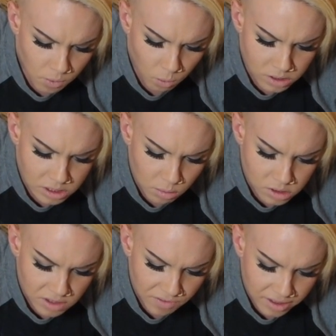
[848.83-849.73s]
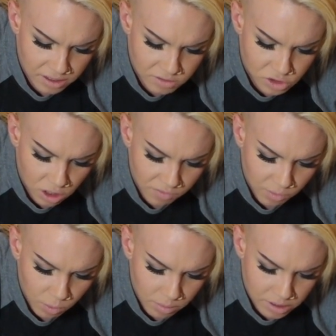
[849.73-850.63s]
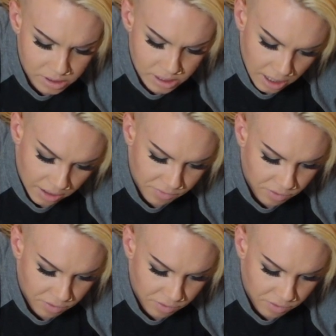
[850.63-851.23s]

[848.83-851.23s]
What's the most effective drug for women to take